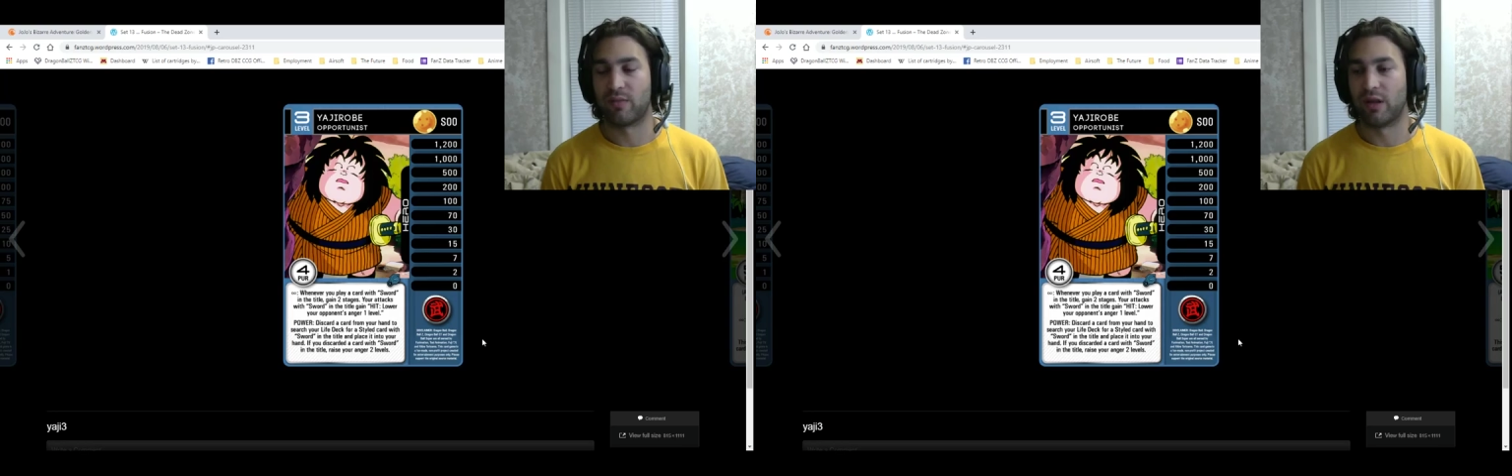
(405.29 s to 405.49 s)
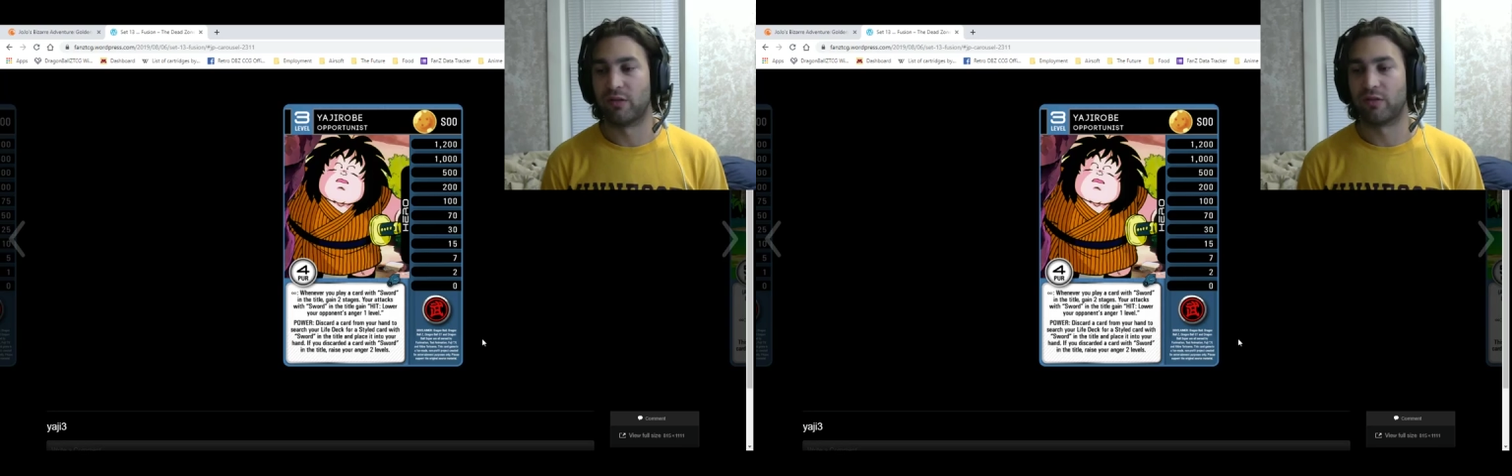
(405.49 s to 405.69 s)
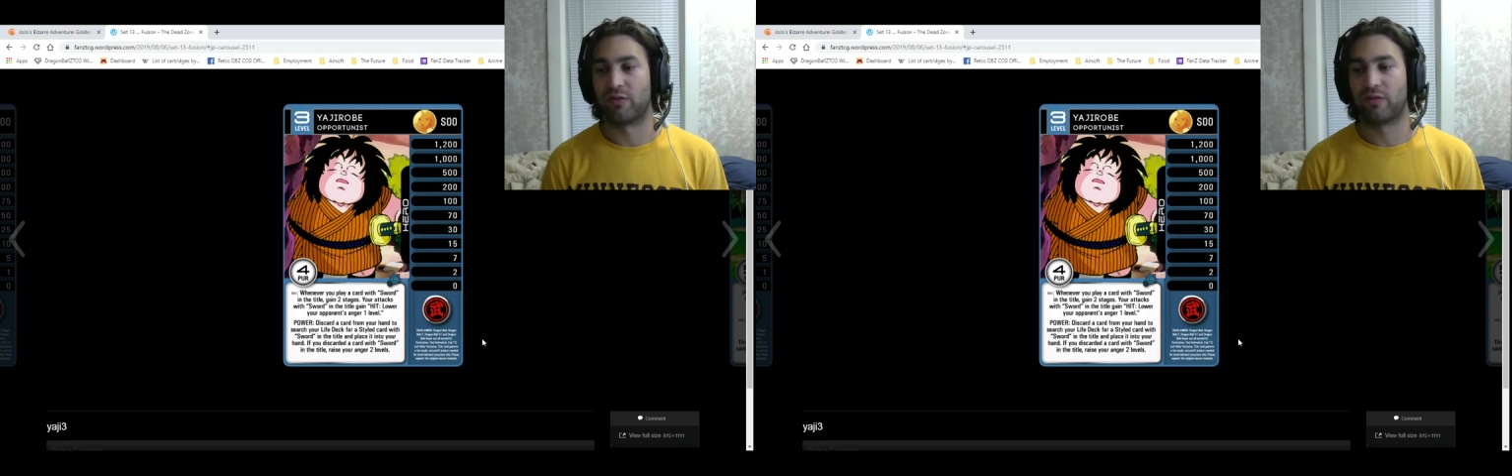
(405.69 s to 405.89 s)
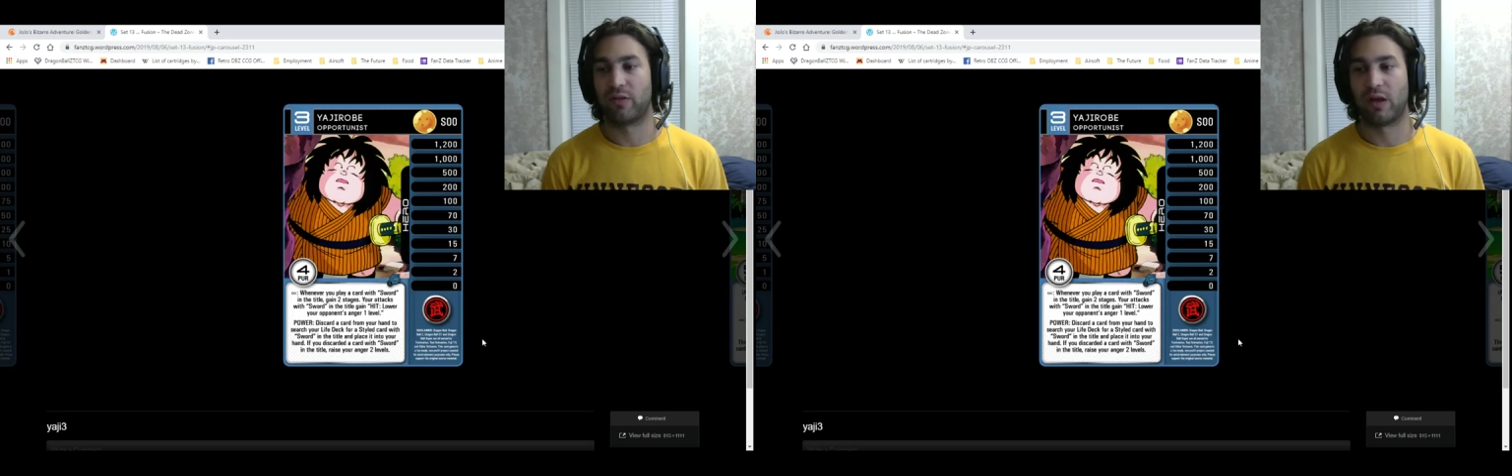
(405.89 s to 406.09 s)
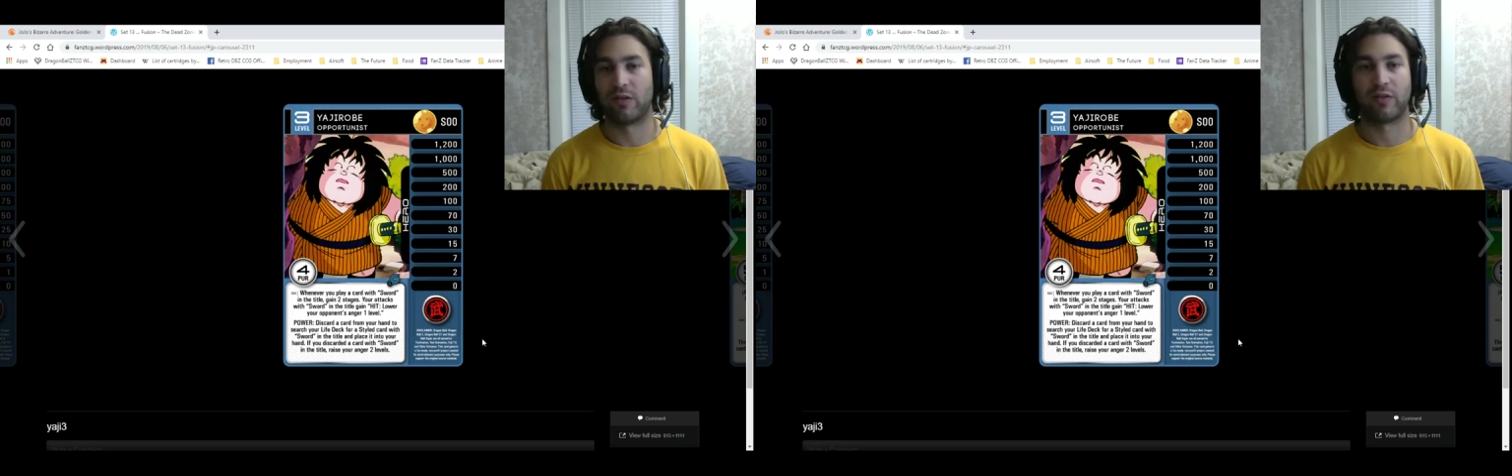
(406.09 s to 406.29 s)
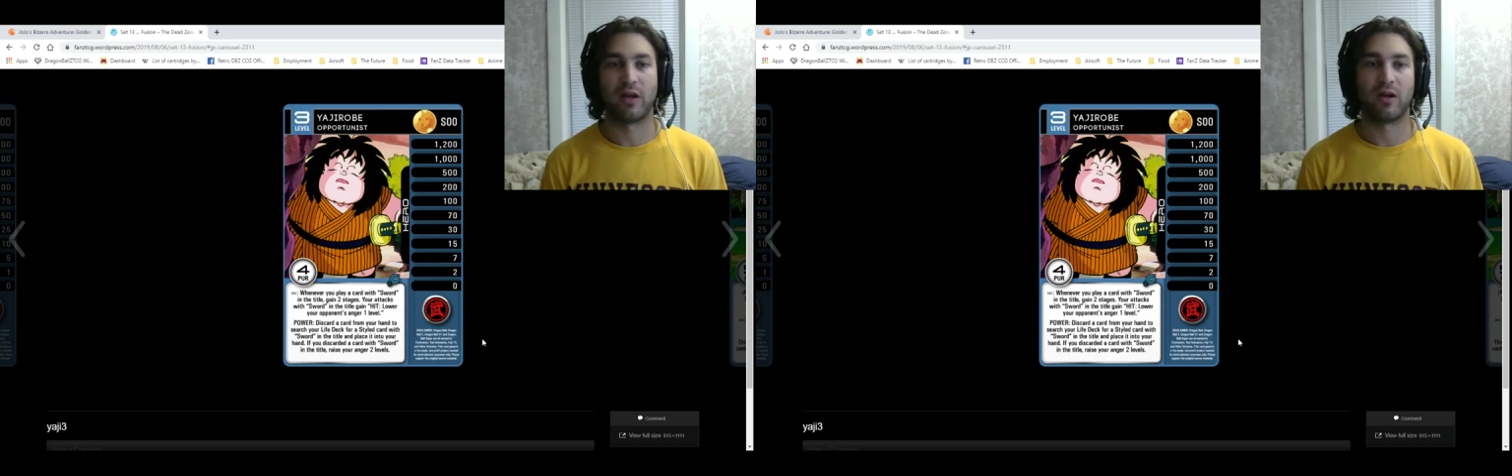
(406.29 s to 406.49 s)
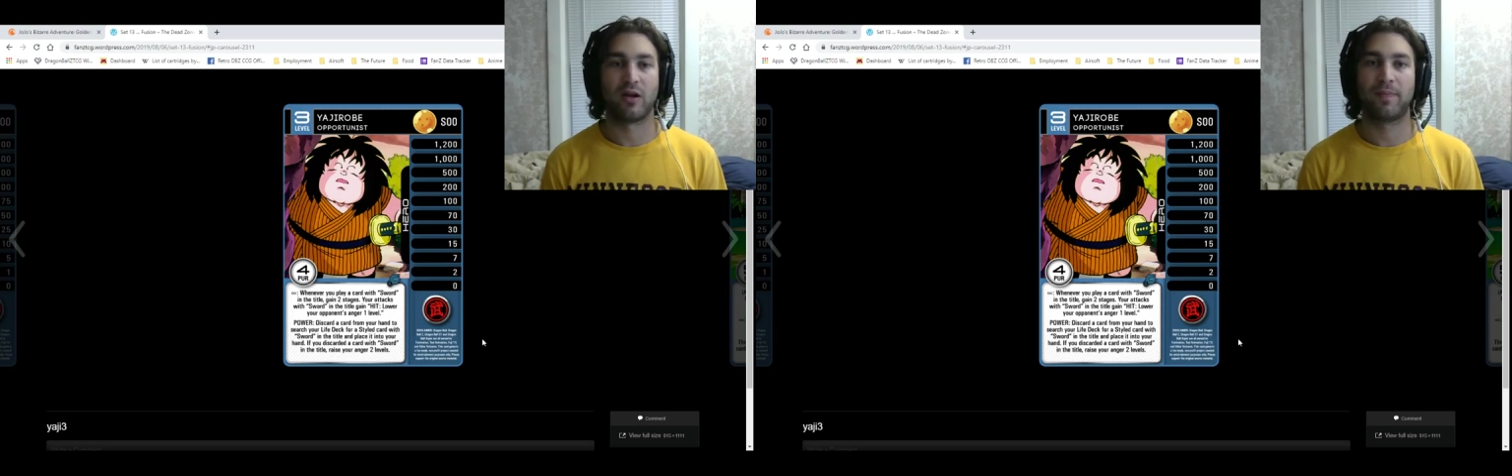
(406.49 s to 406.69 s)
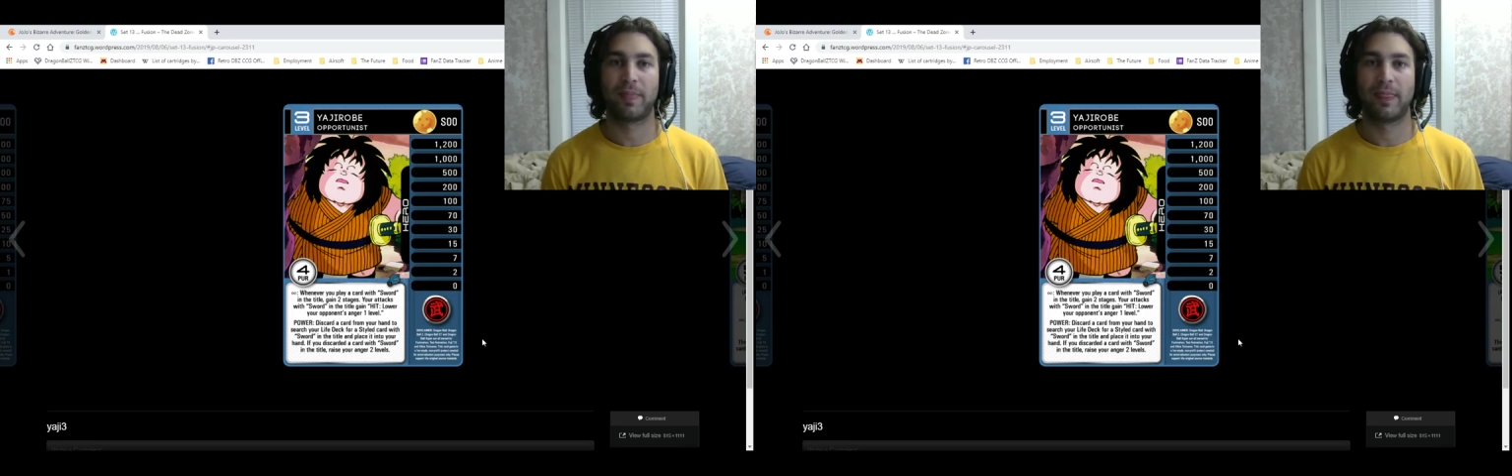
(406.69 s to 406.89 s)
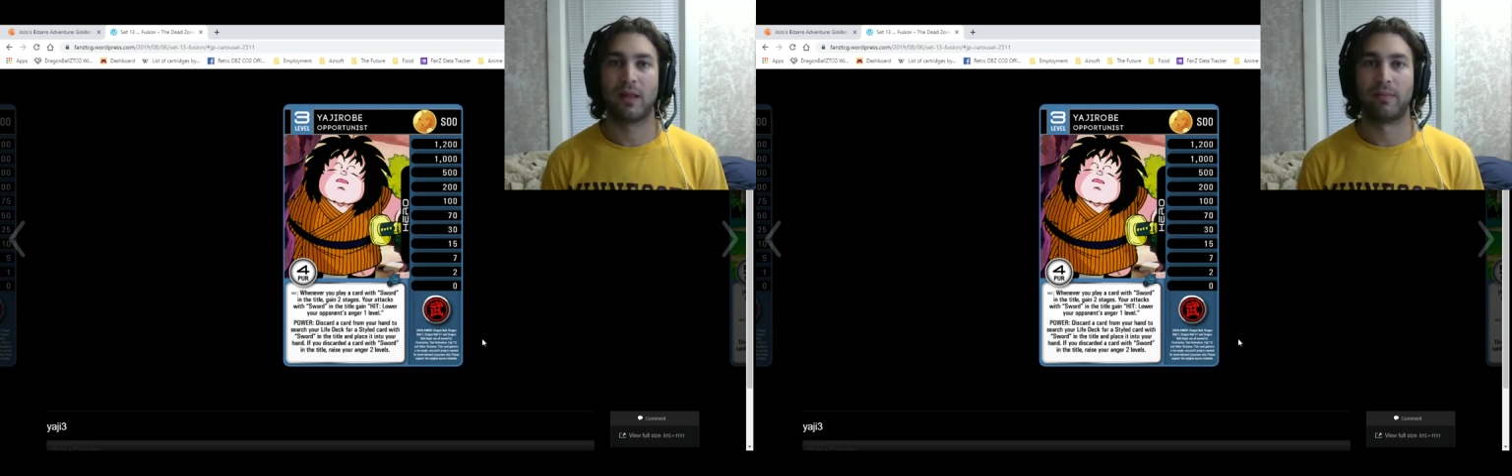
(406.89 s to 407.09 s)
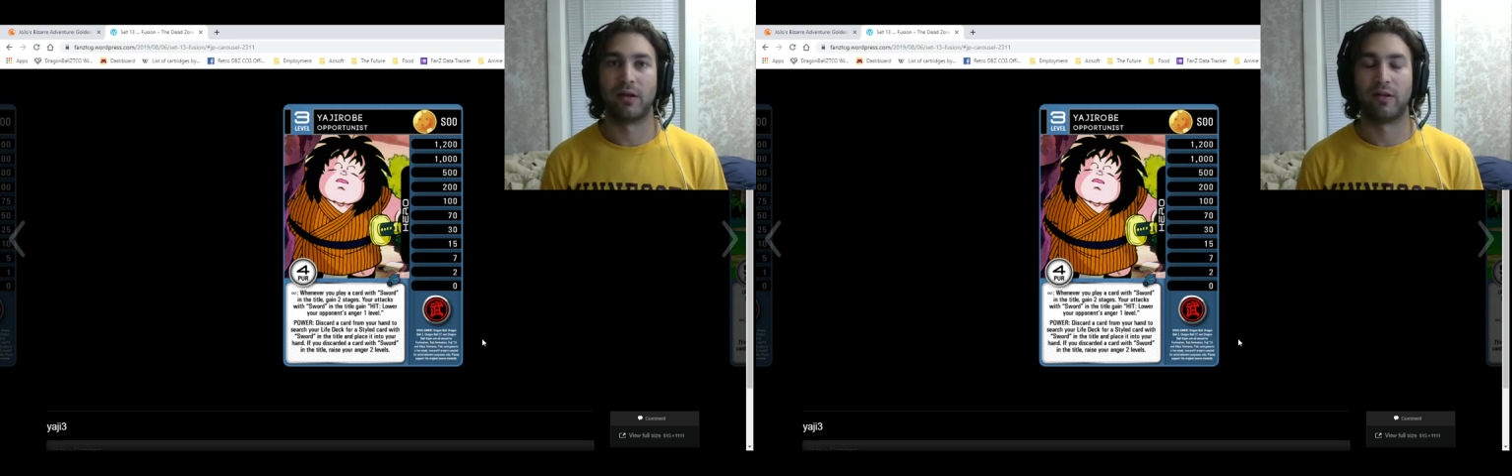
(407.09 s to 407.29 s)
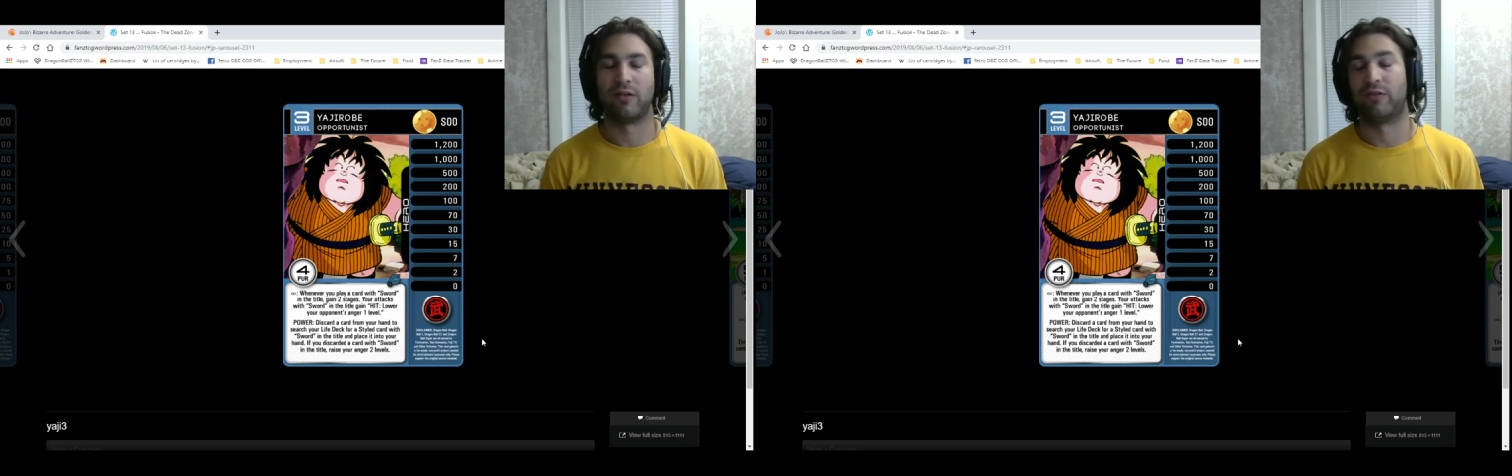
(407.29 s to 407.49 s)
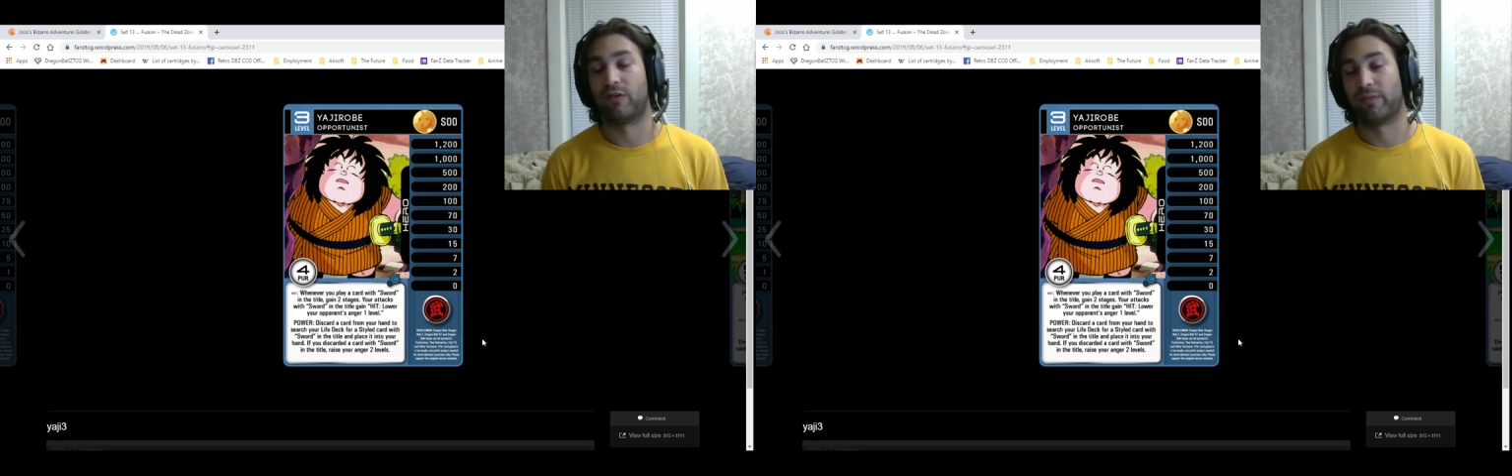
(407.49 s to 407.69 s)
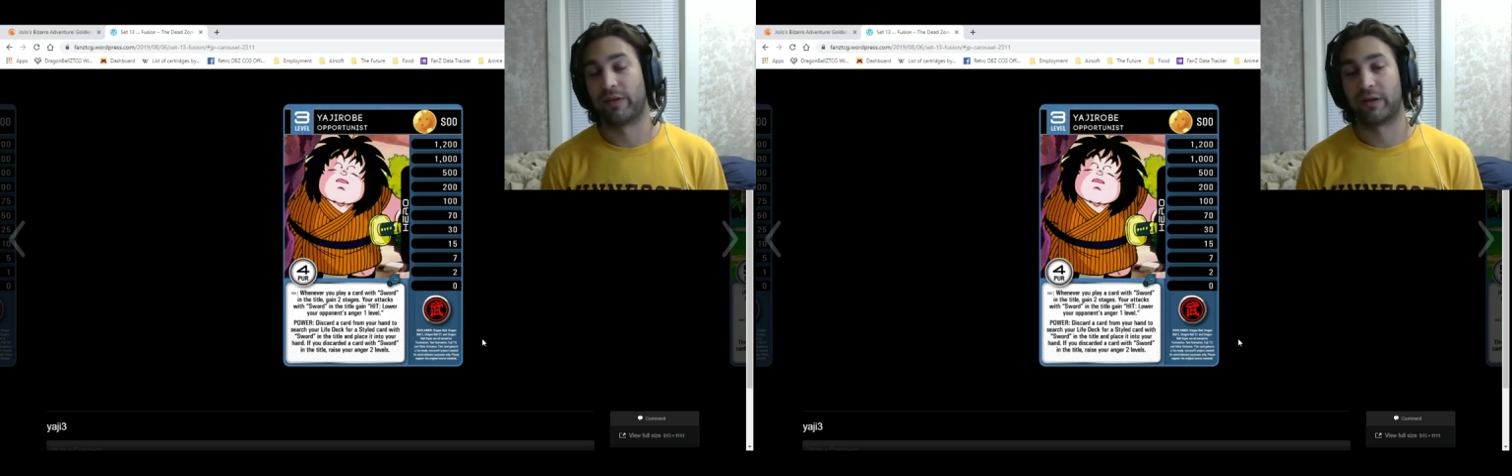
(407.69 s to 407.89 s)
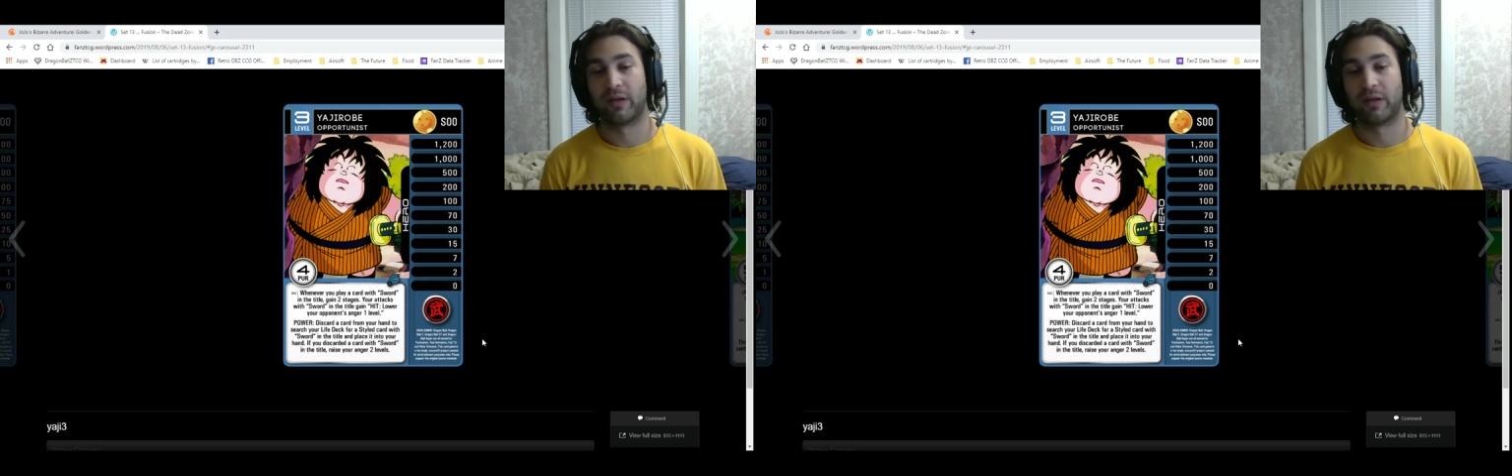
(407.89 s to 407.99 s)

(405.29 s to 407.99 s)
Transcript: means of anti-anger, but it is something.